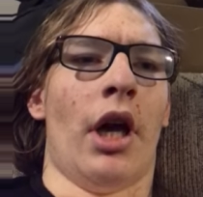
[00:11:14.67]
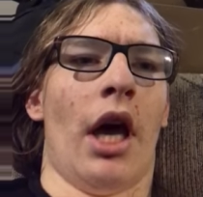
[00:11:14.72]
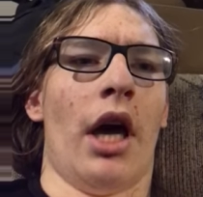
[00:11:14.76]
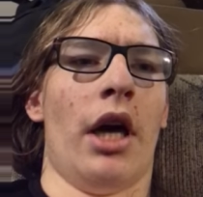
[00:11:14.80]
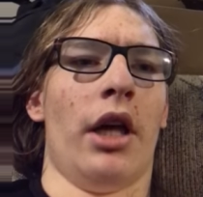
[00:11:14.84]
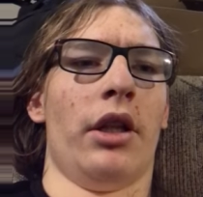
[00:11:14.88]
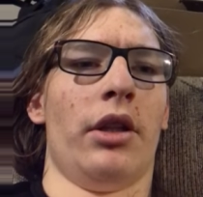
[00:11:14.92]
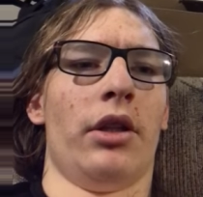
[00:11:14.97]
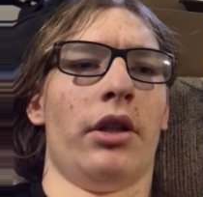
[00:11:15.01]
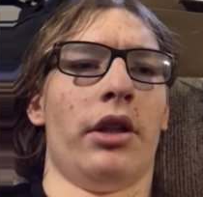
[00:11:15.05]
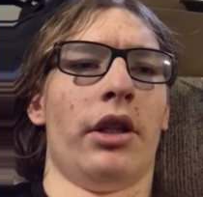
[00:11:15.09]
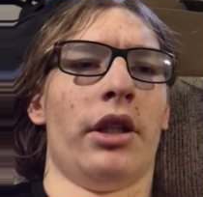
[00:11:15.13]

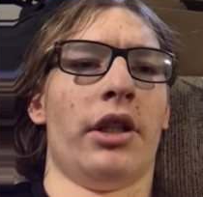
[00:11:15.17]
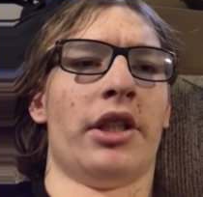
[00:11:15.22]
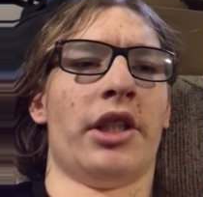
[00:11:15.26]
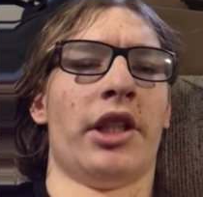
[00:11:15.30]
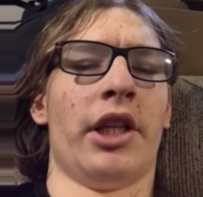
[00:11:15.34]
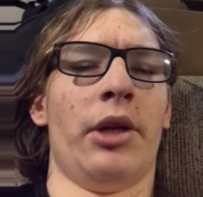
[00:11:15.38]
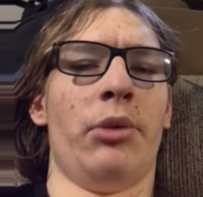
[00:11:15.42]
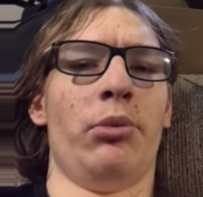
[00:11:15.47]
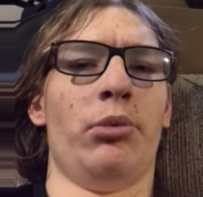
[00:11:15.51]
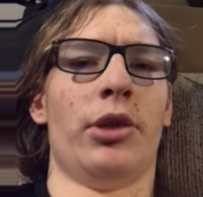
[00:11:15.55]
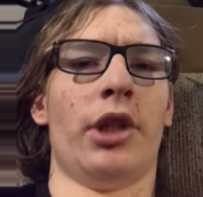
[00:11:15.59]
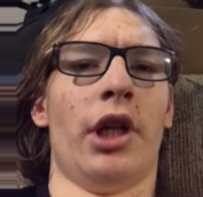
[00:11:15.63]
at the
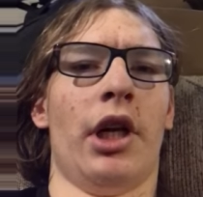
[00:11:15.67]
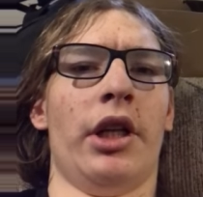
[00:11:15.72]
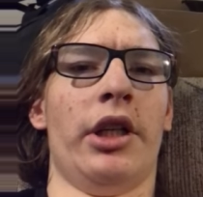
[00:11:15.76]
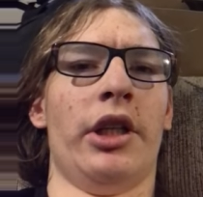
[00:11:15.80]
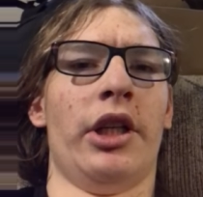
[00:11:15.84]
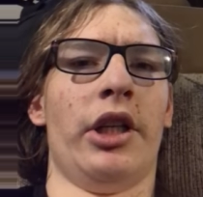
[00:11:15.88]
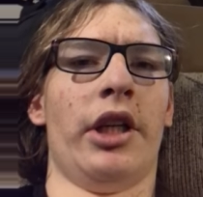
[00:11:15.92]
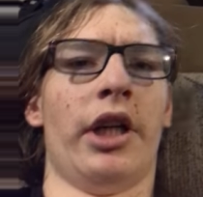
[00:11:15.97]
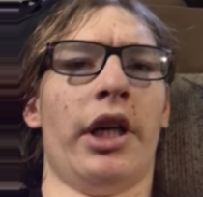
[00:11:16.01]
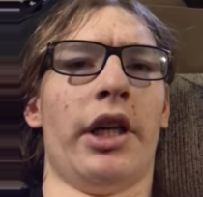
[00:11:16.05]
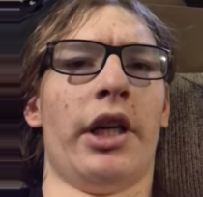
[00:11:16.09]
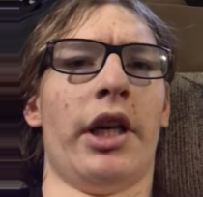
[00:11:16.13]
same time
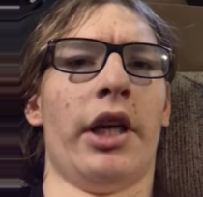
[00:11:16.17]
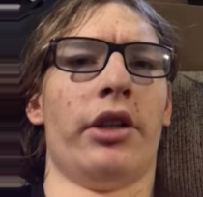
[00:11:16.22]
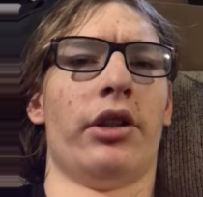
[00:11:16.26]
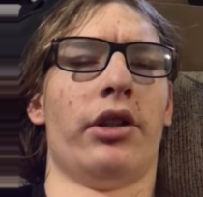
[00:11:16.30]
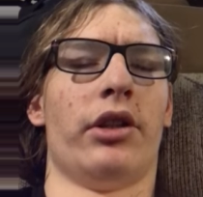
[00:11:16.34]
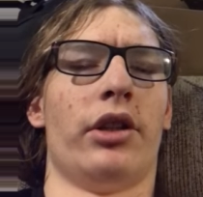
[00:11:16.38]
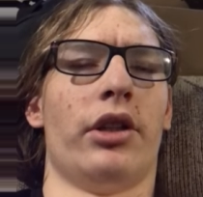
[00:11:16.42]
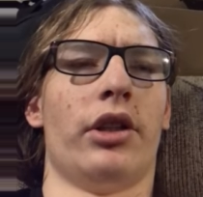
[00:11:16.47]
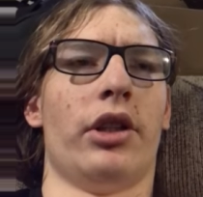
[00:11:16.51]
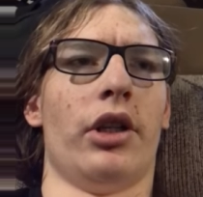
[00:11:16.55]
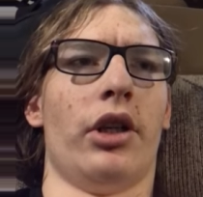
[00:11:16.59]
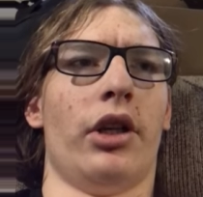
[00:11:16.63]
that I get
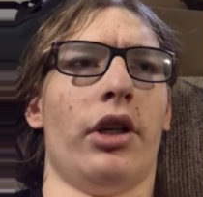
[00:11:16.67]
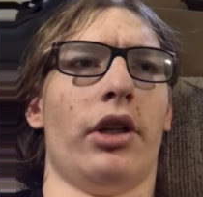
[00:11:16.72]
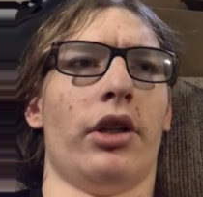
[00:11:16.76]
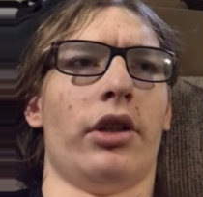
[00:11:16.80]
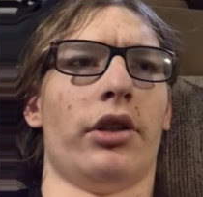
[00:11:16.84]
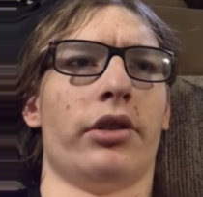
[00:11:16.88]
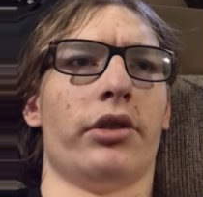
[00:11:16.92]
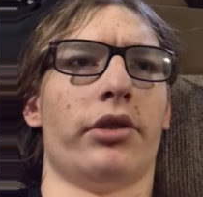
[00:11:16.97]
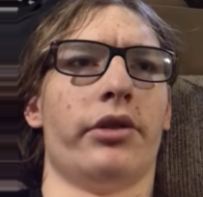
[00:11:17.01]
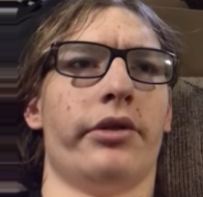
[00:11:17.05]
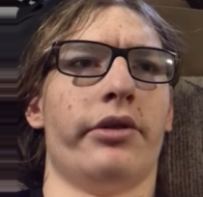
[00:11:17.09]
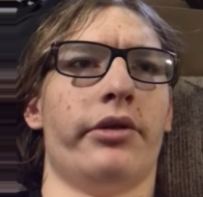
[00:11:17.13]

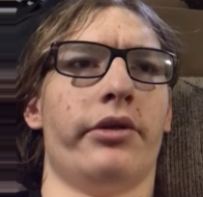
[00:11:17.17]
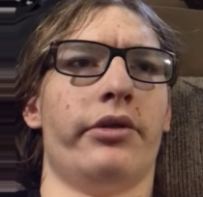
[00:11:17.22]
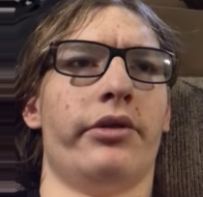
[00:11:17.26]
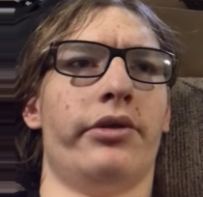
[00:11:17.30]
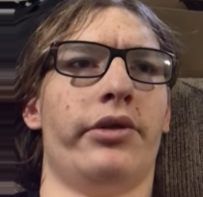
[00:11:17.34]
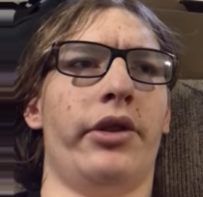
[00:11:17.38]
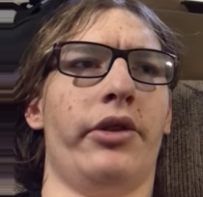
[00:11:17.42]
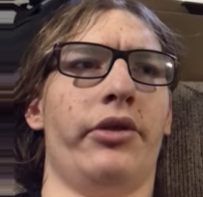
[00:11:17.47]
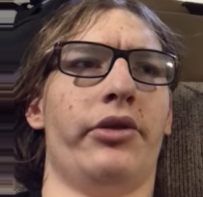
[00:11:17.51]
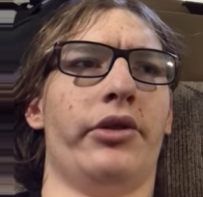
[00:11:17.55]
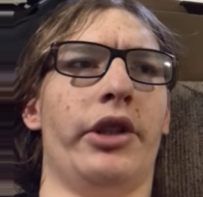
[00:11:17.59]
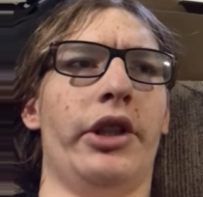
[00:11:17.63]

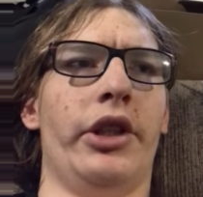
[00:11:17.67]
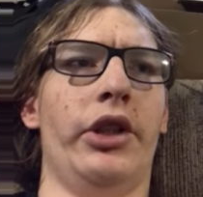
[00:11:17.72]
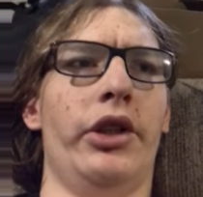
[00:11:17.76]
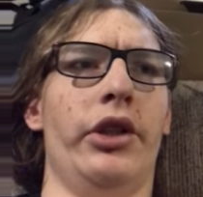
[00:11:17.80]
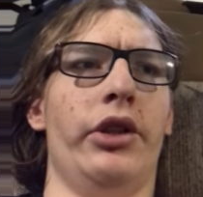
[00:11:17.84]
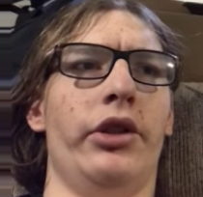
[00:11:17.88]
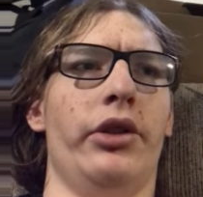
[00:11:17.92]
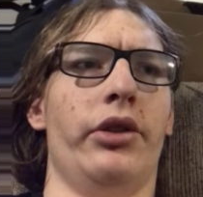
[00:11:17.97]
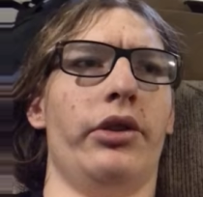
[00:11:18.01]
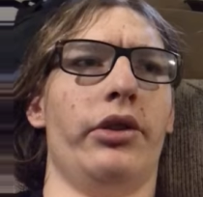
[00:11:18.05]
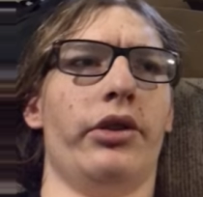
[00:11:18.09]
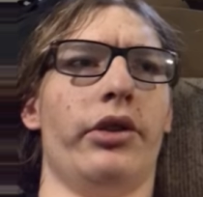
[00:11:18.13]

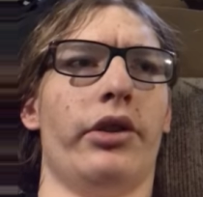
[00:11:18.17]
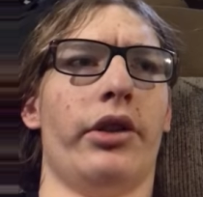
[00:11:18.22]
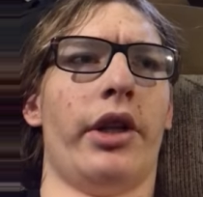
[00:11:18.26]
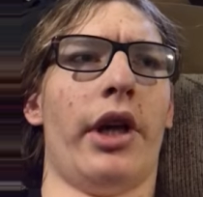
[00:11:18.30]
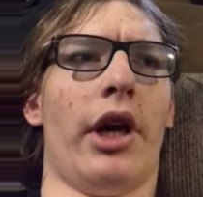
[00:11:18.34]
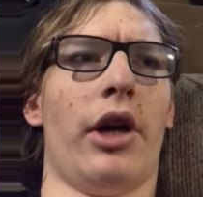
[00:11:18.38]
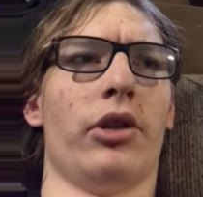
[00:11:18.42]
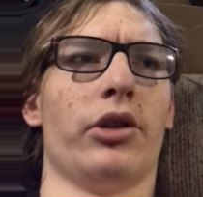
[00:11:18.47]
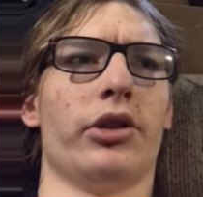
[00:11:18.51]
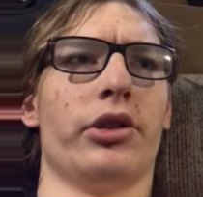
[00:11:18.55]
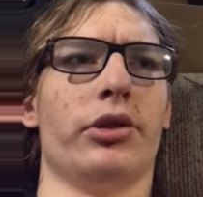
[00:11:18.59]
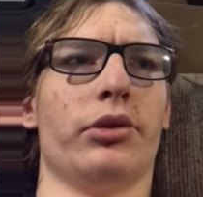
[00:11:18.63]

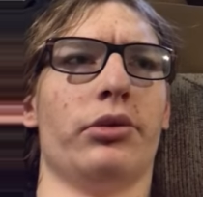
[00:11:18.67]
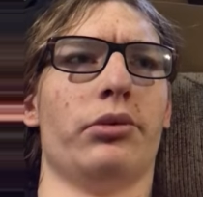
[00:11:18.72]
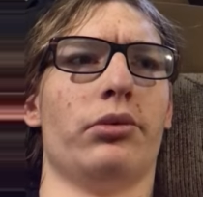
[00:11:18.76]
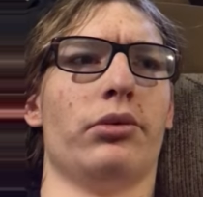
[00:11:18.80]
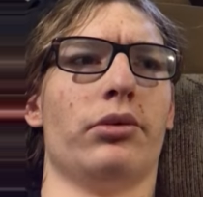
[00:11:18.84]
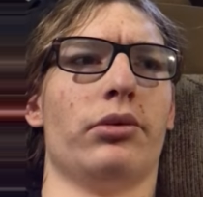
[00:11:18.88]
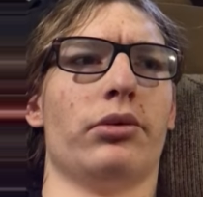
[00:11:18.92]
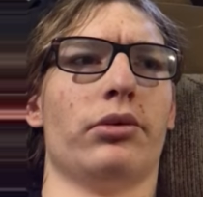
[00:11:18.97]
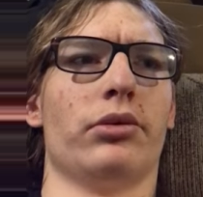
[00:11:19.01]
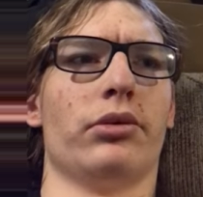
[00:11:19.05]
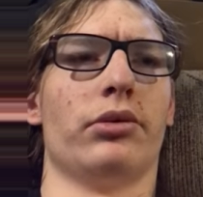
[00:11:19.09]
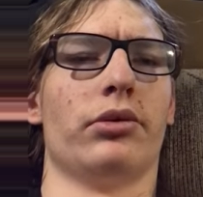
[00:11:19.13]

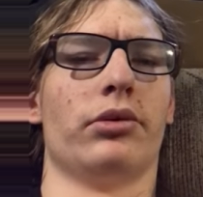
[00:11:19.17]
50,000